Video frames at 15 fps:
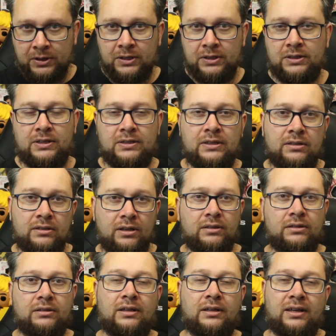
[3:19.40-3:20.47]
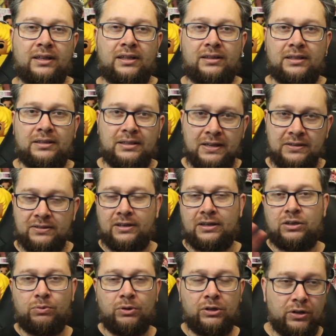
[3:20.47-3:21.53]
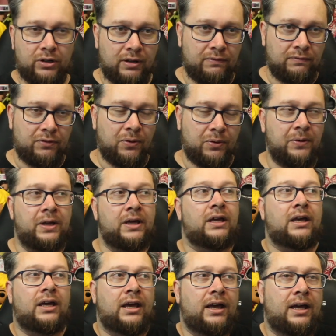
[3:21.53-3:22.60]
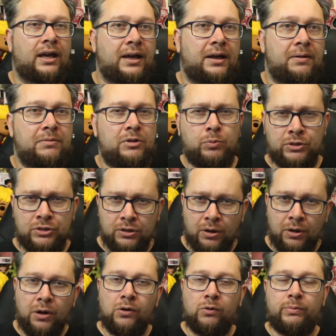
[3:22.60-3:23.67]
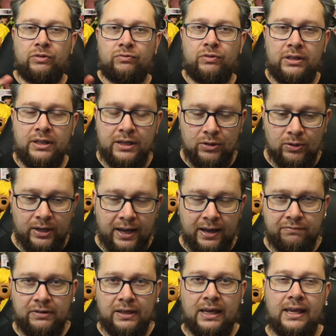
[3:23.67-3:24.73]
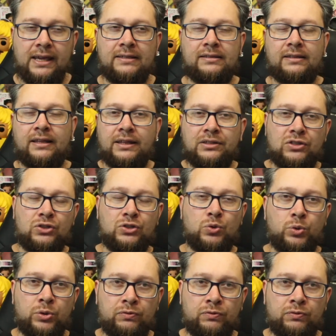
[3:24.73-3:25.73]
this is not the death stick you were looking for. You want to go home and rethink your life. He's that sort of